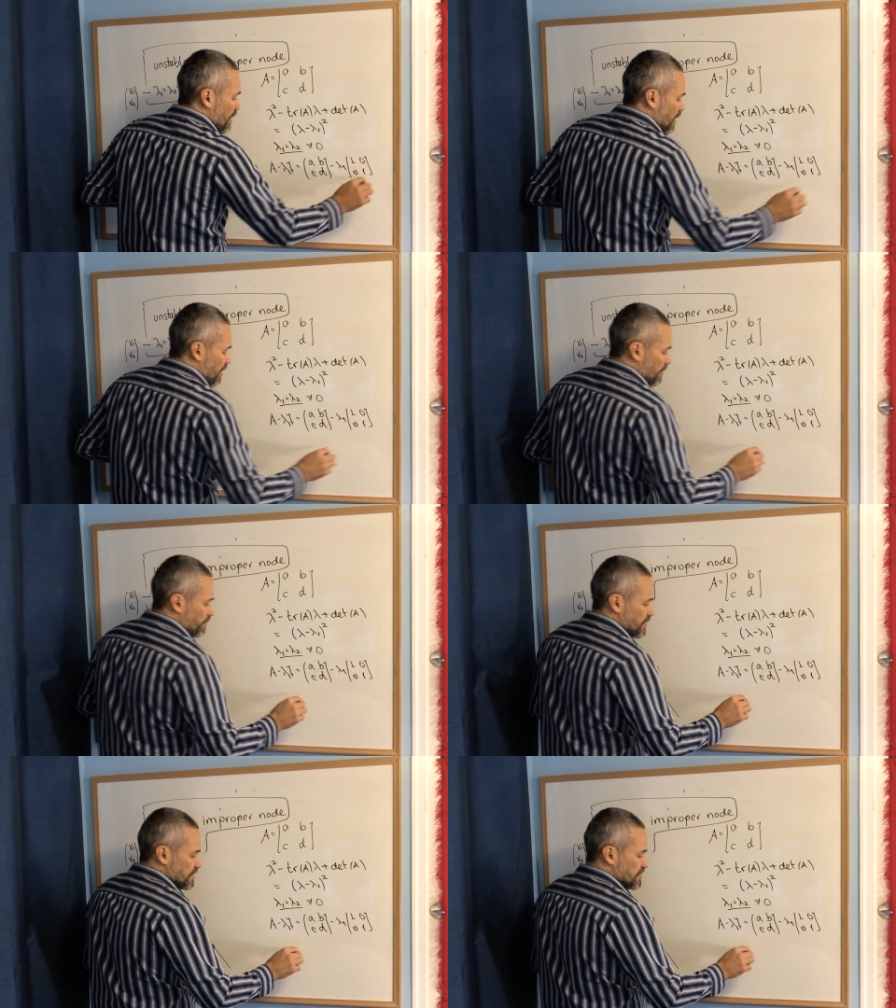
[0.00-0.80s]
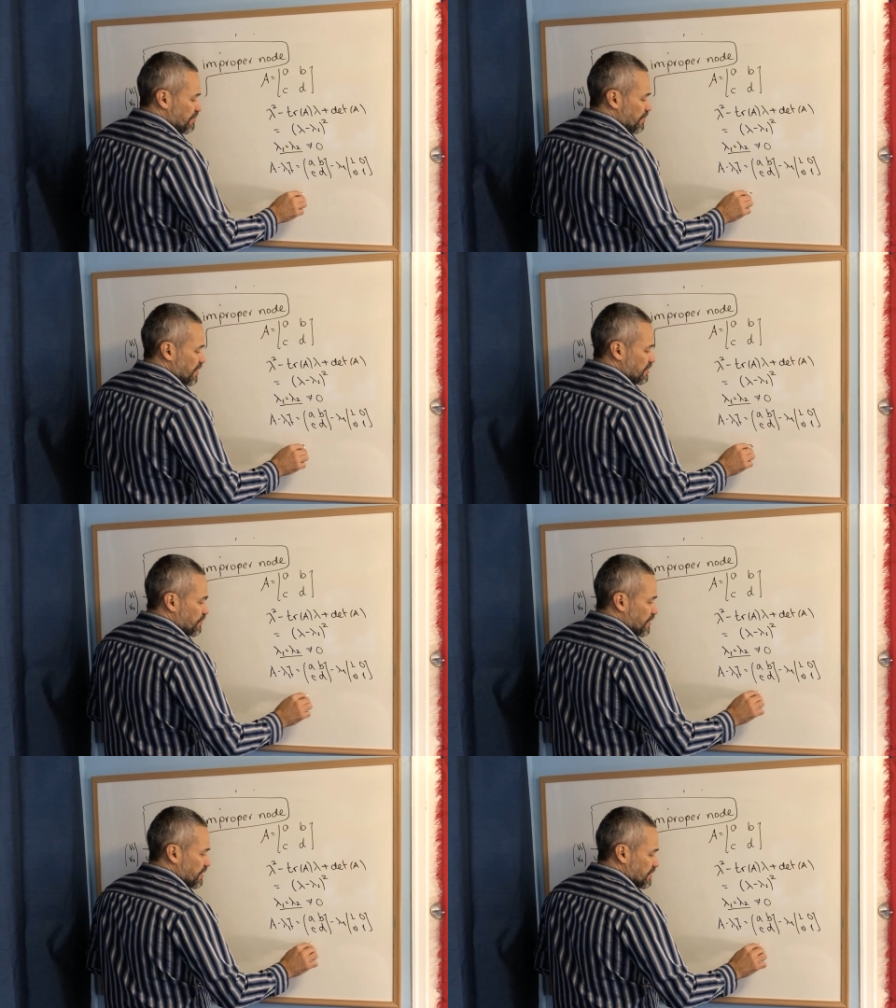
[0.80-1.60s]
Uh, this is the
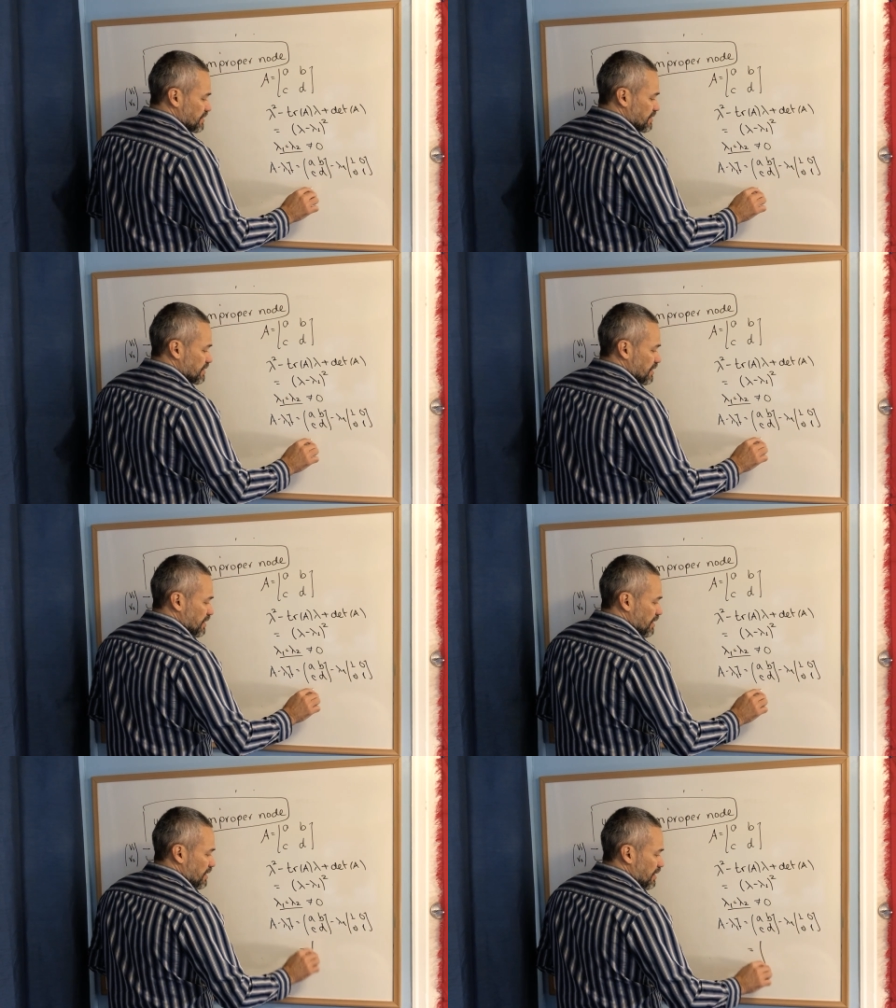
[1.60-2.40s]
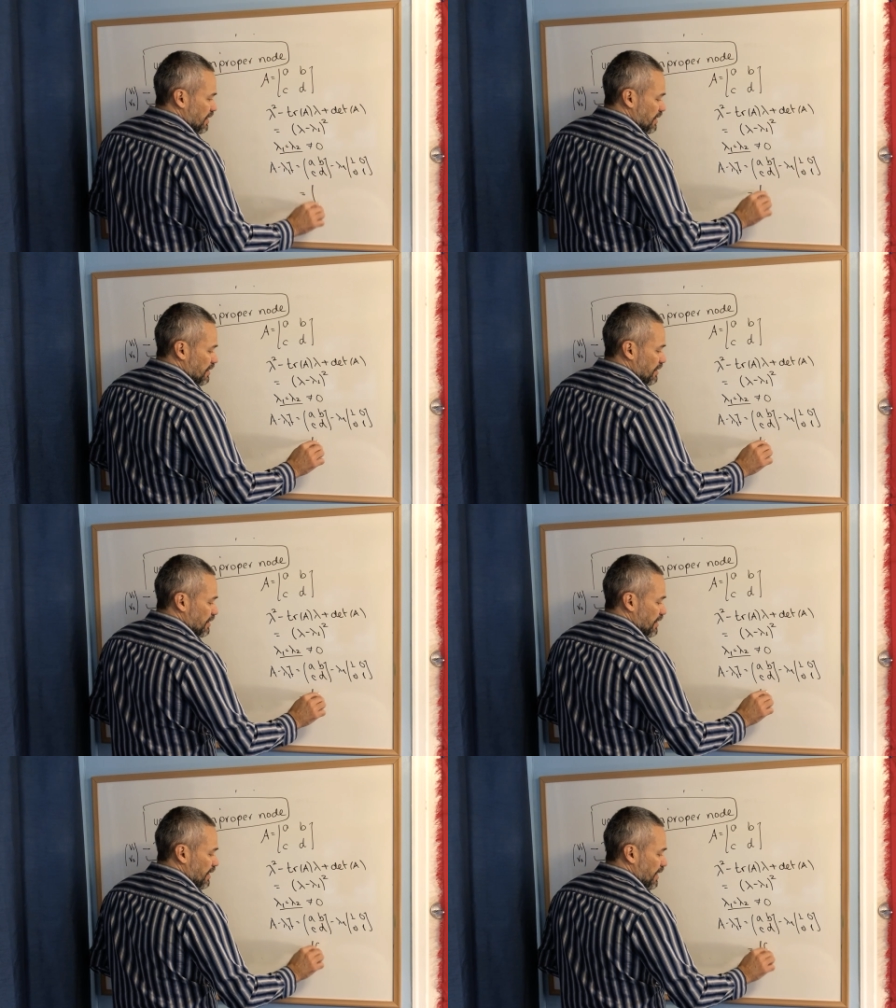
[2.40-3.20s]
matrix uh,
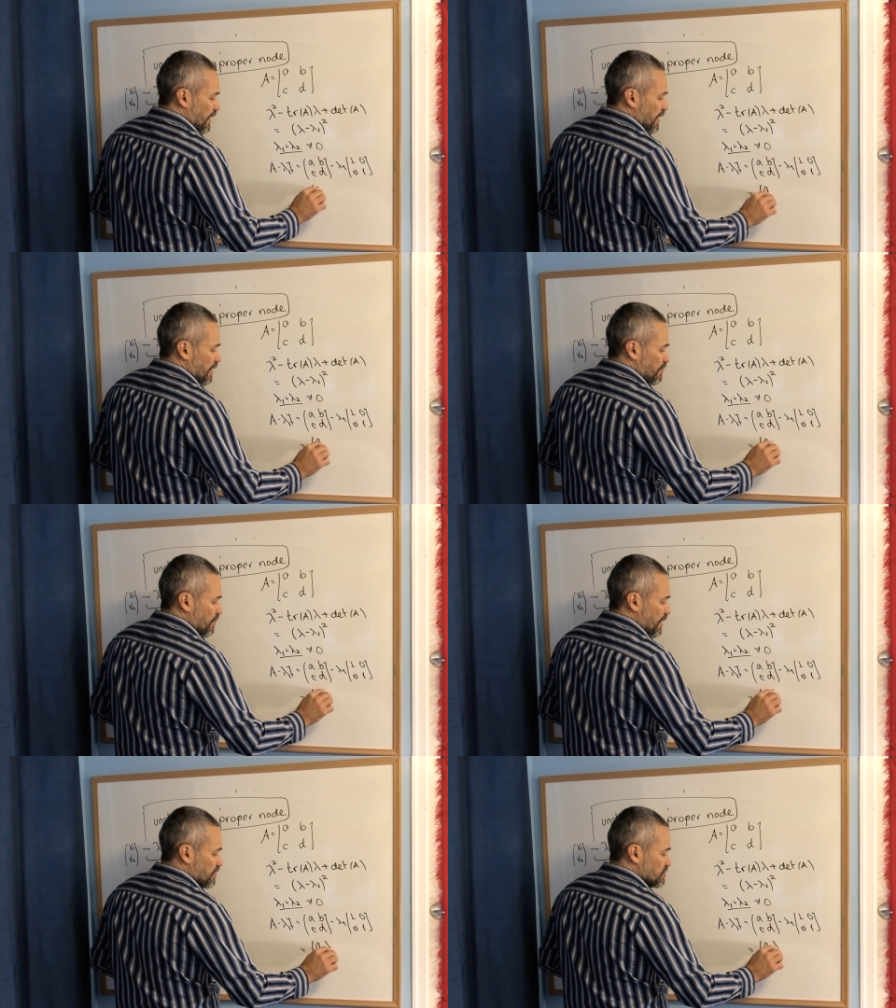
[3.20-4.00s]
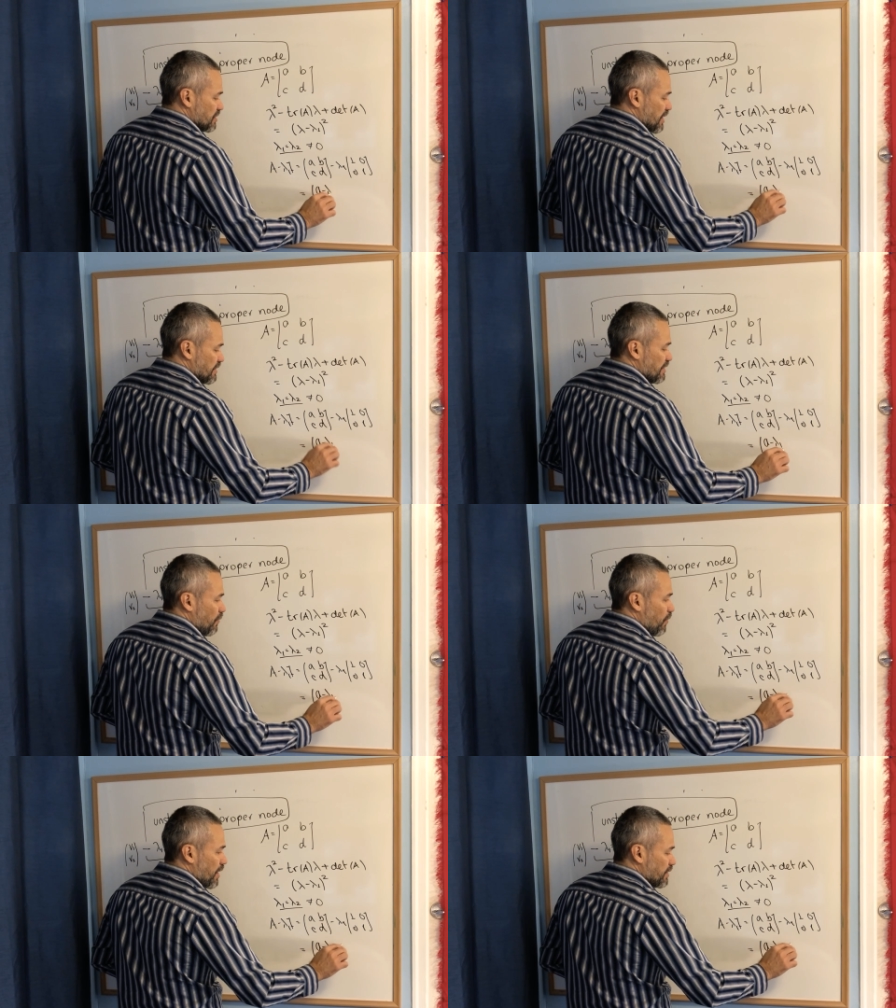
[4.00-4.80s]
A minus lambda
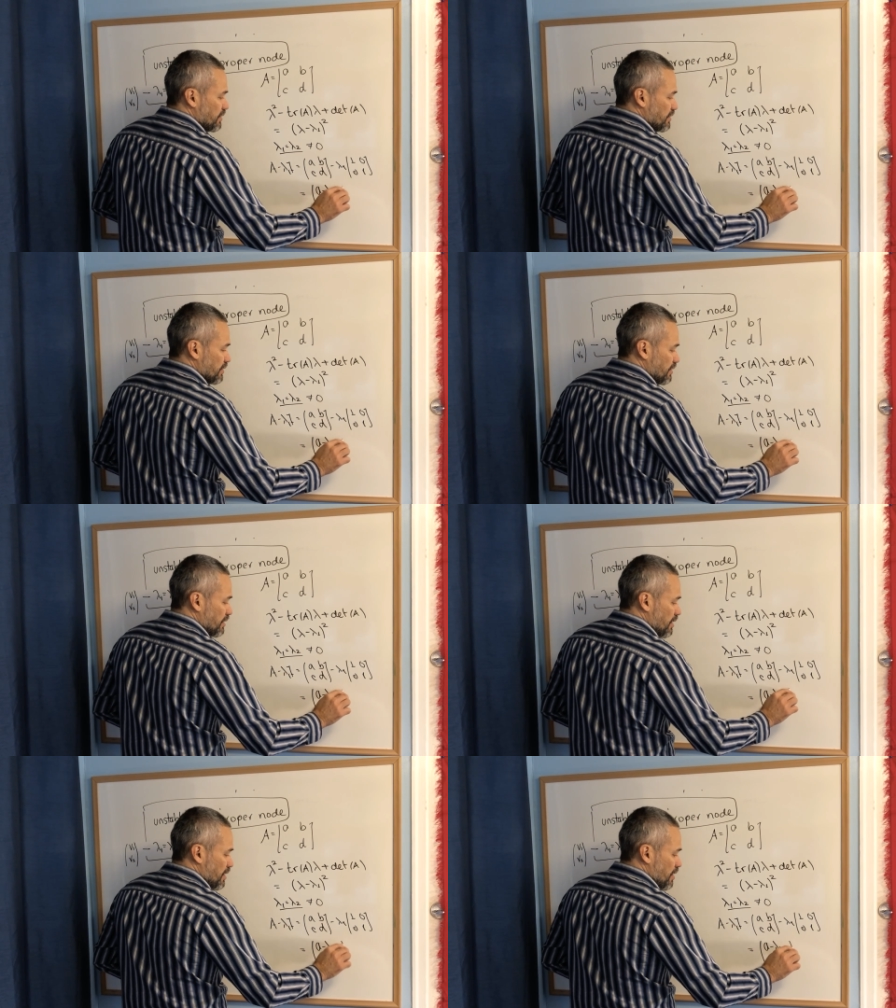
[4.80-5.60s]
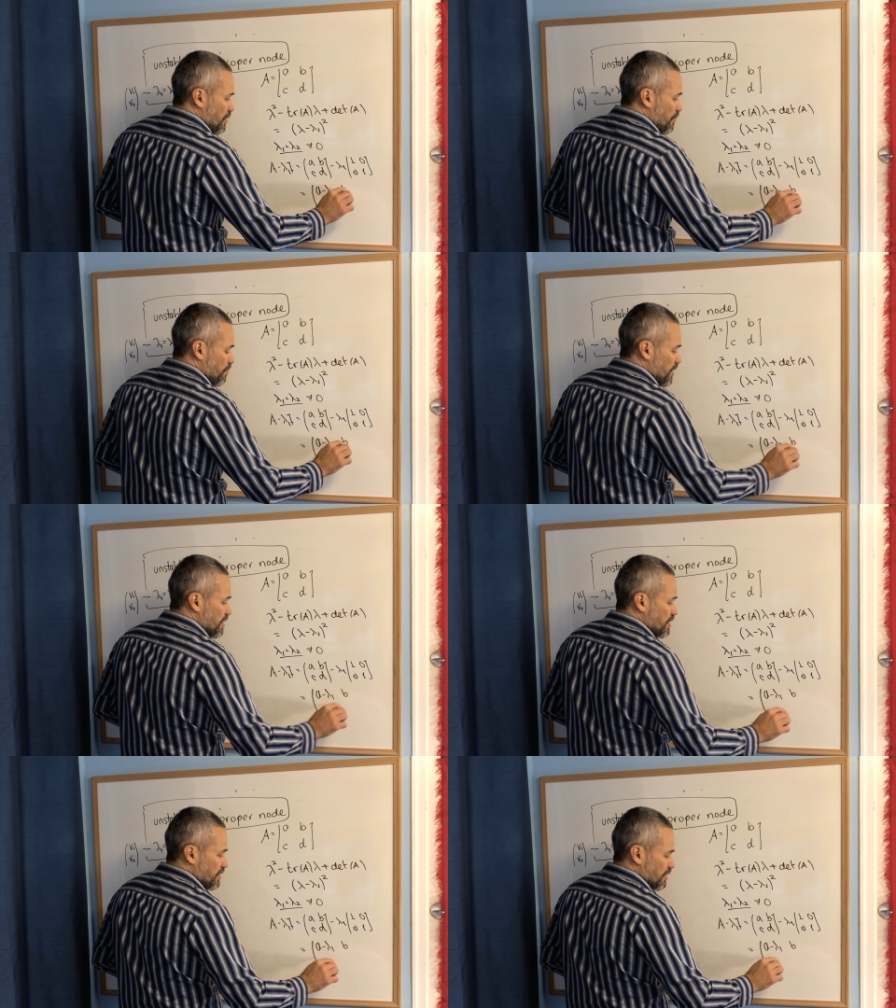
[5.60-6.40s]
1,
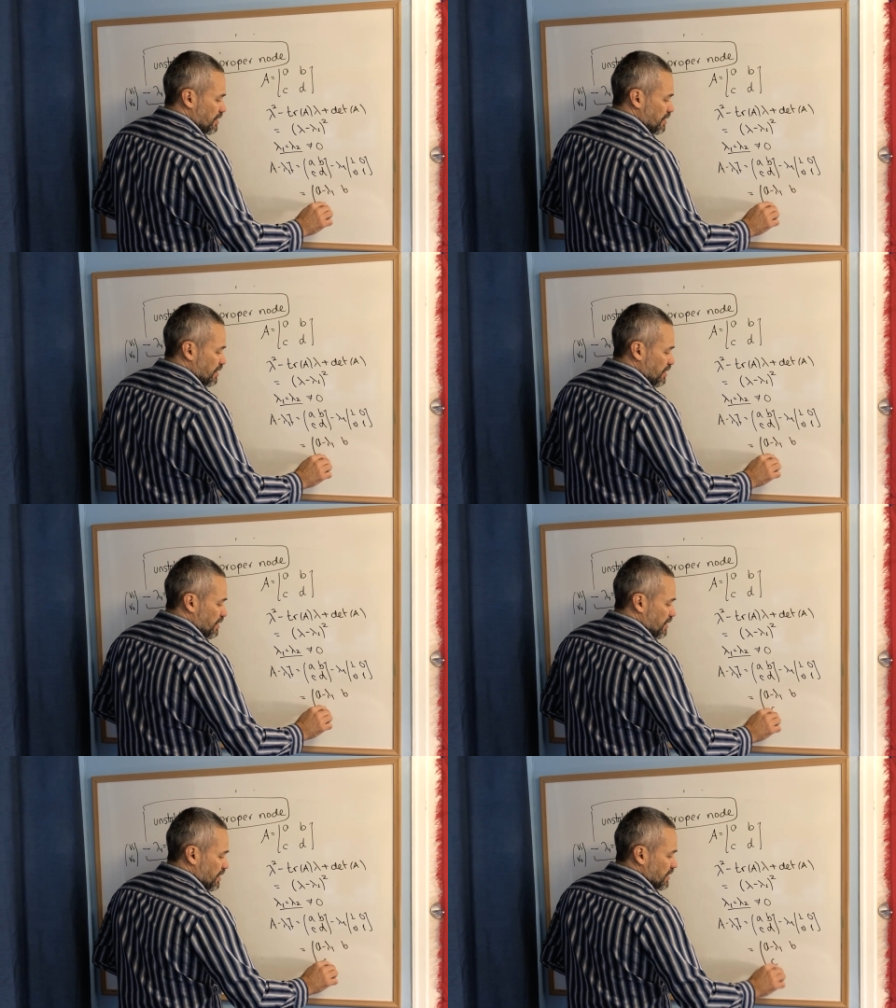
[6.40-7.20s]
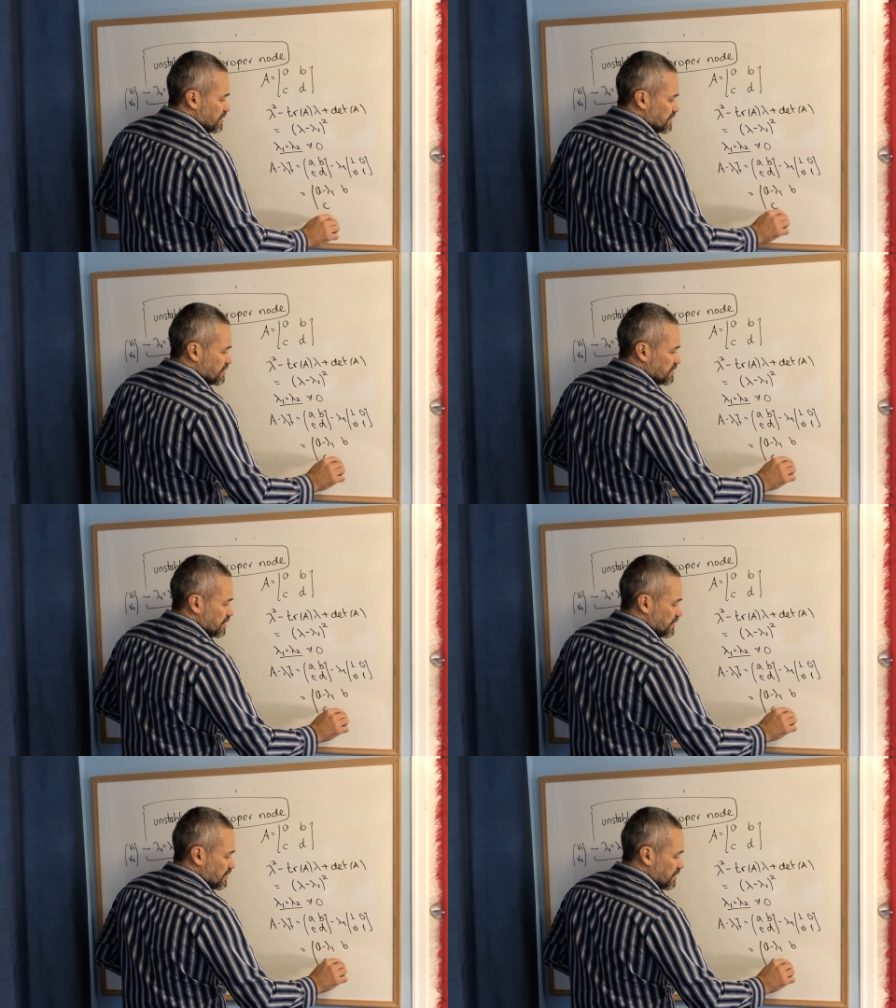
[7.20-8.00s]
B,
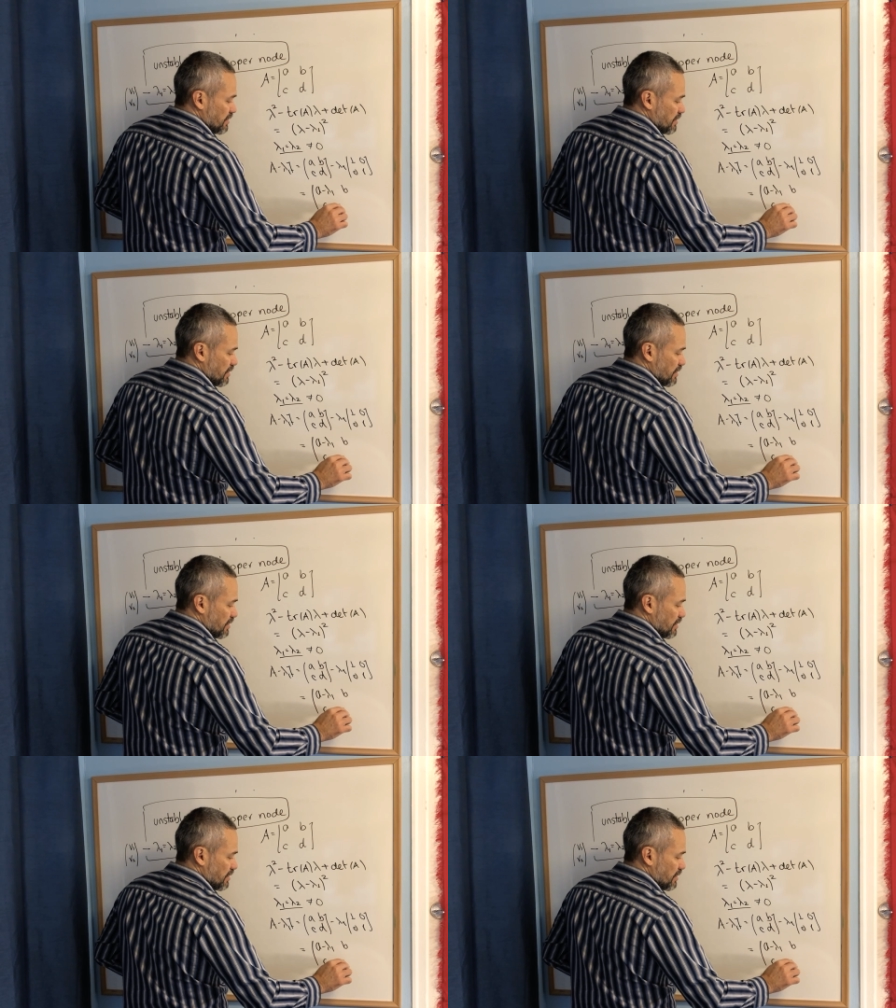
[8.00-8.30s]
C,